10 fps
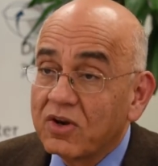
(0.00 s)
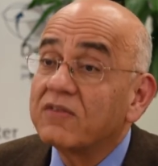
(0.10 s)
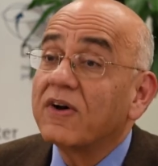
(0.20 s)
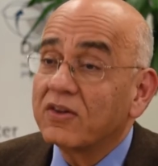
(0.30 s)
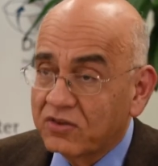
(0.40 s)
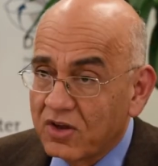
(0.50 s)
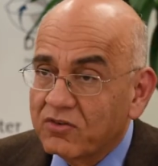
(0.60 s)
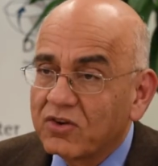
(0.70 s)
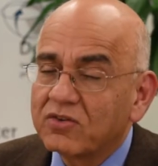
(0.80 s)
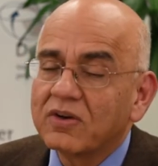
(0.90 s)
advanced
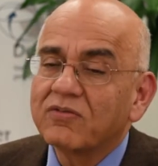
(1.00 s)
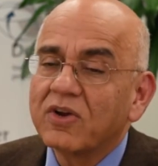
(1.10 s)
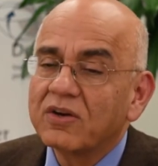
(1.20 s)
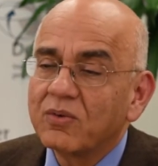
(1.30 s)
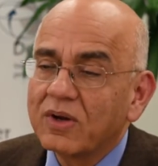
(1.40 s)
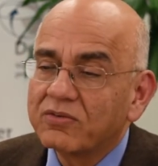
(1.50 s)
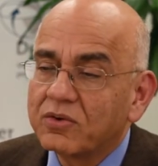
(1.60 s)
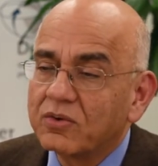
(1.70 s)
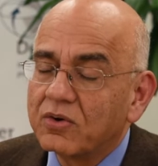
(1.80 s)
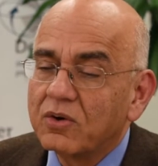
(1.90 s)
countries that have done well
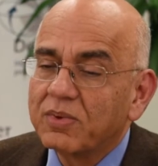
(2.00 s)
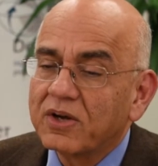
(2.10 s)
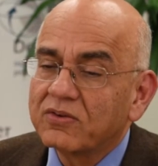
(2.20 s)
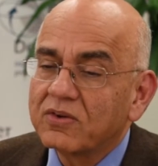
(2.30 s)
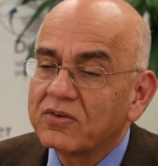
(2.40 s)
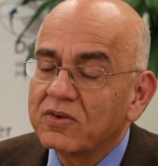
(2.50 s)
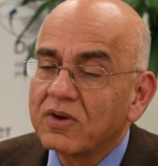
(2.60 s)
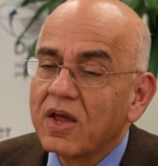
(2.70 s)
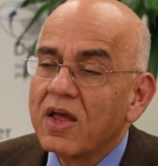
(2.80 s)
through globalization,